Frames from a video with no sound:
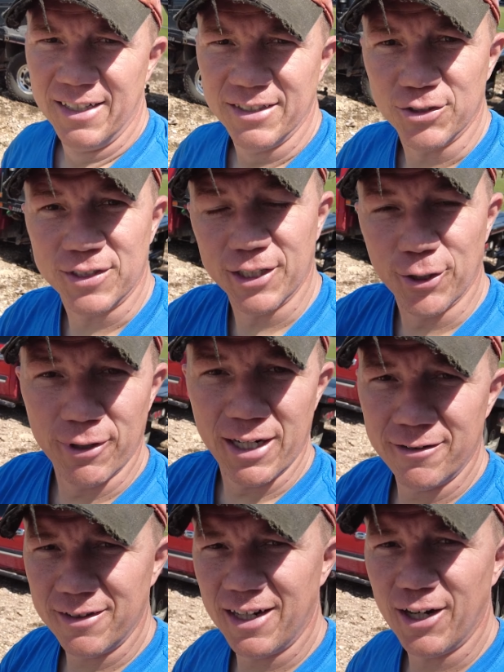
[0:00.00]
So stick
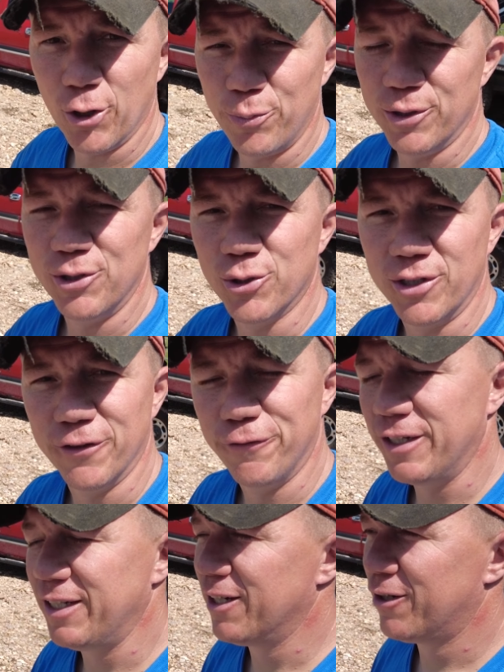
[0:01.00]
around. I hope you enjoyed the
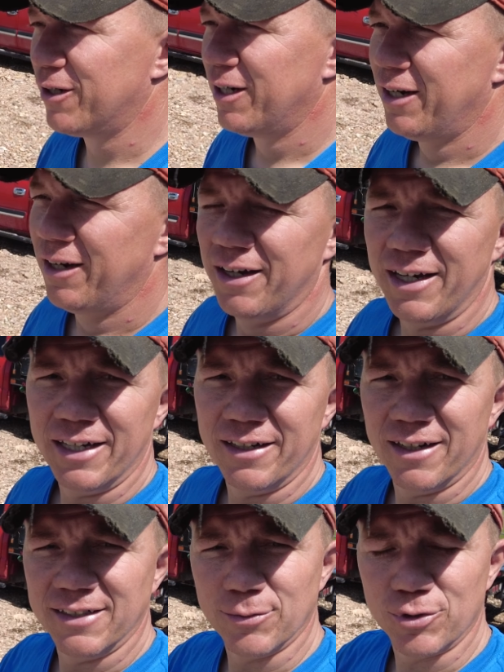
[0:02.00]
video
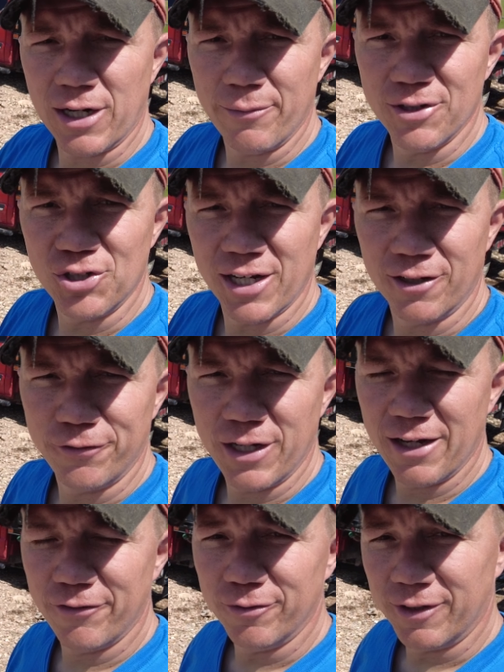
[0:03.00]
and uh, subscribe to the channel if you
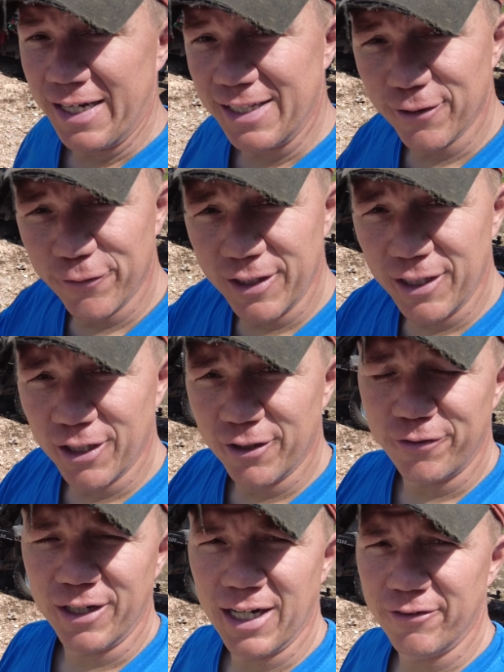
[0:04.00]
haven't. Like the video
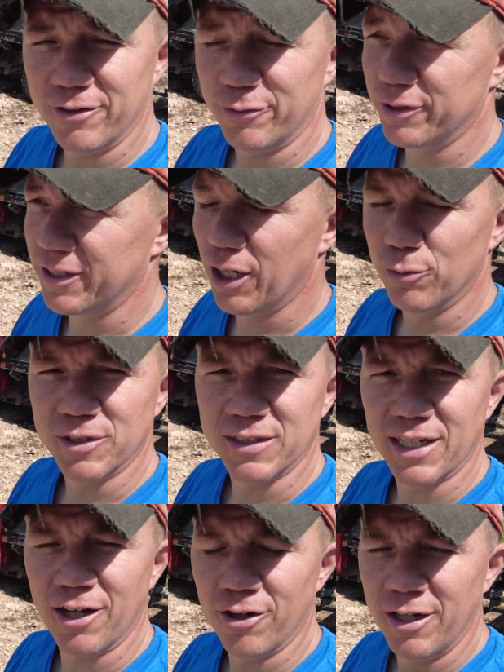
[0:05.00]
if you haven't. really helps
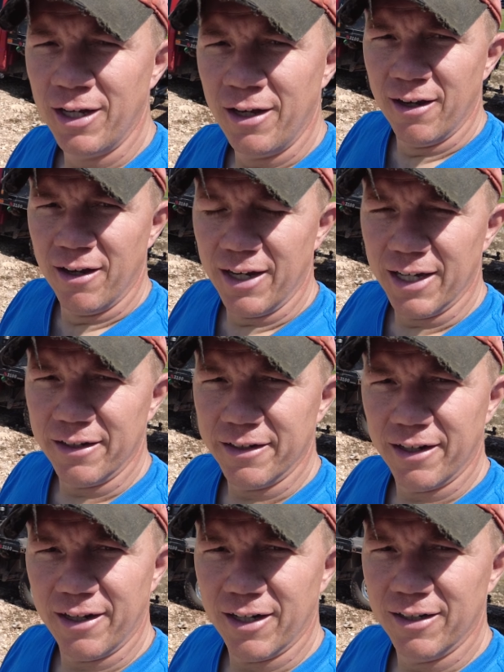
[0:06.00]
us out.
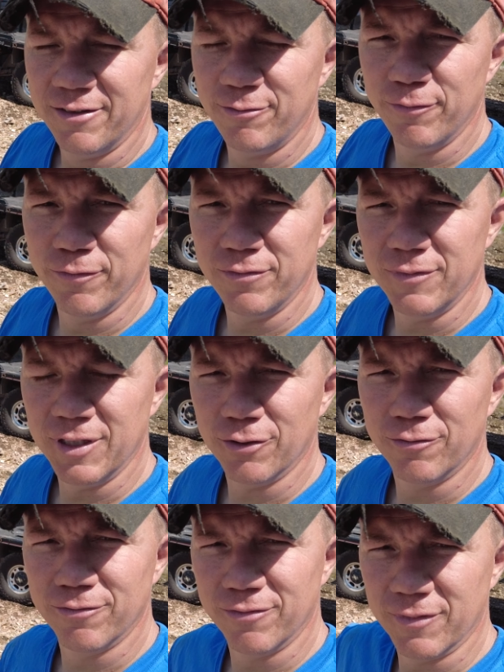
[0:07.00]
And, uh, you
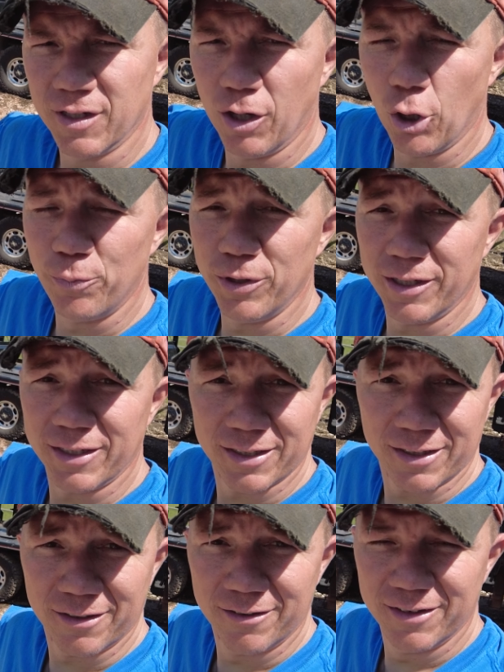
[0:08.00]
know, hope you get
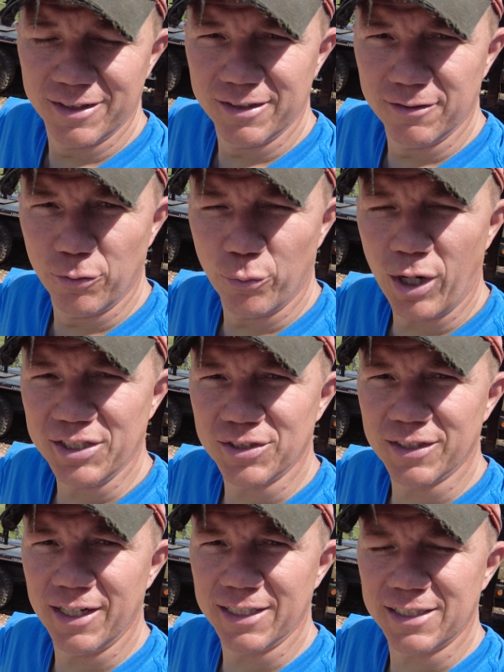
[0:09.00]
to watch
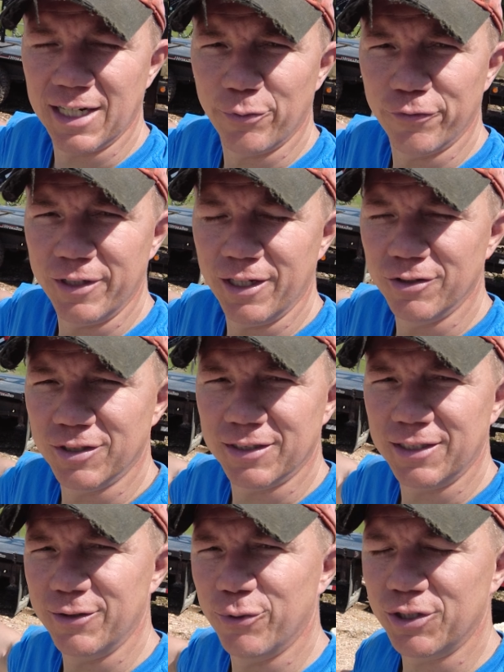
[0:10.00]
the next couple videos to
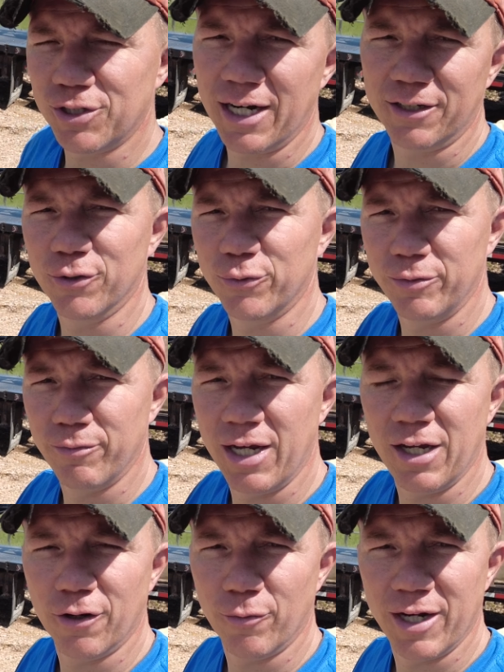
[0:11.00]
see what tractor we
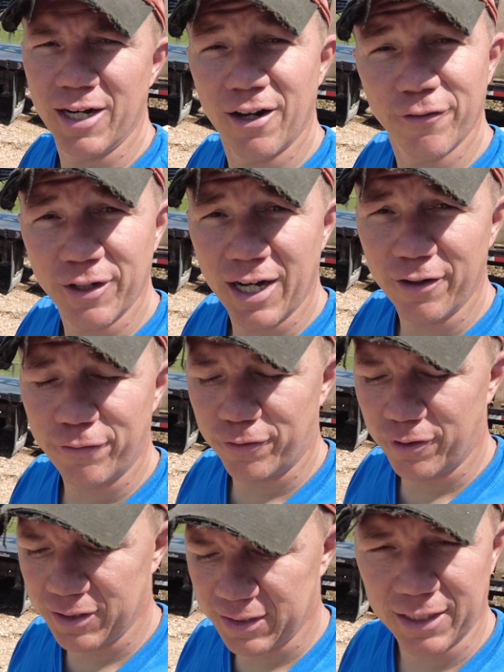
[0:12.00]
may or may not have got
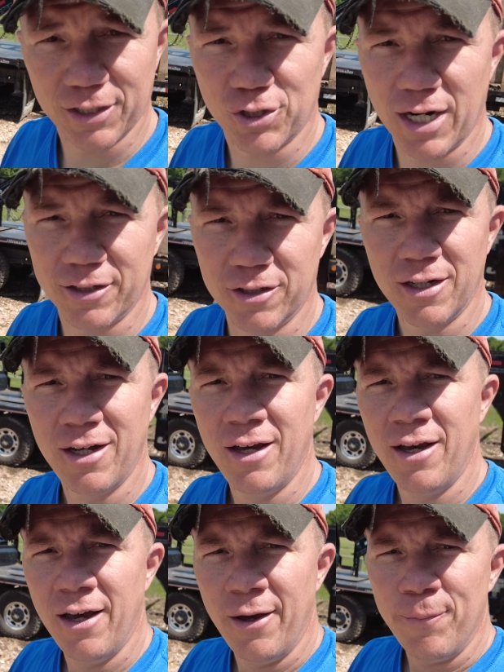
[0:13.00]
for a second tractor.
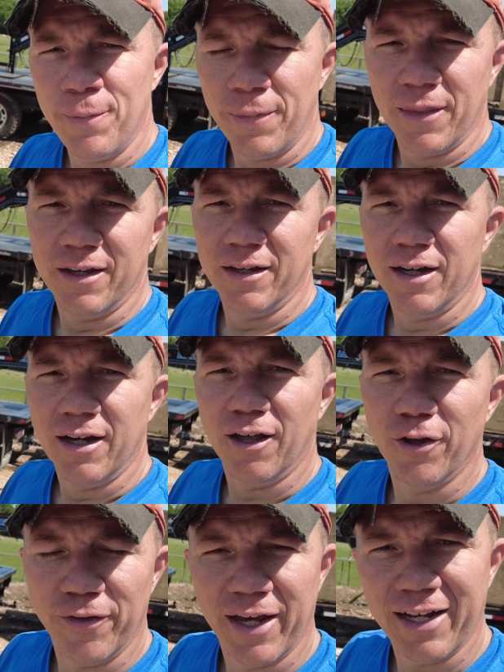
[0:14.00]

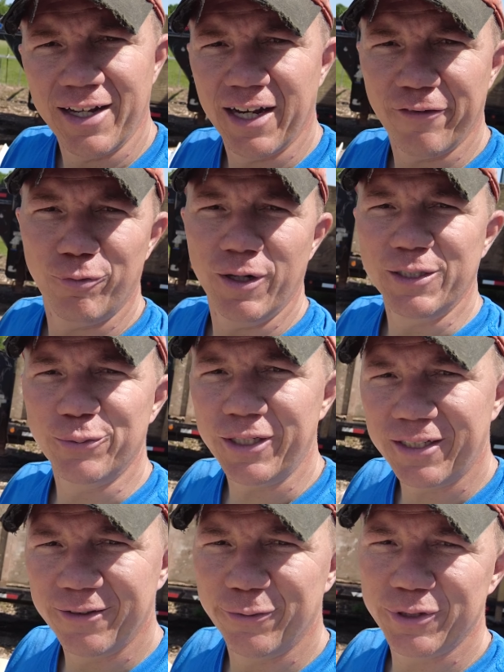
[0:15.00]
Other than that, have a blessed
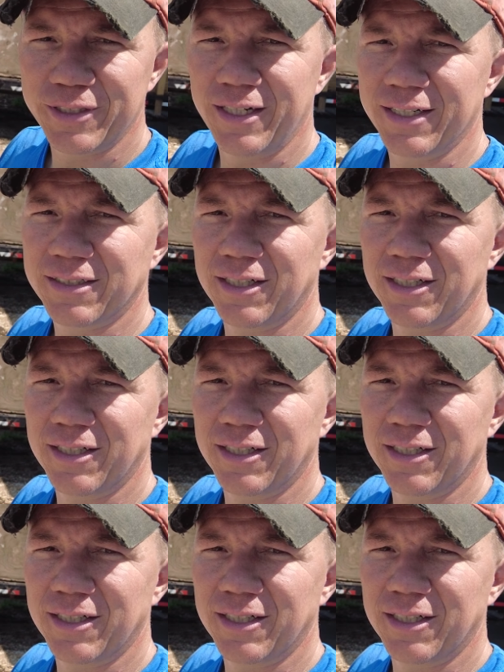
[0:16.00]
week. We'll see you next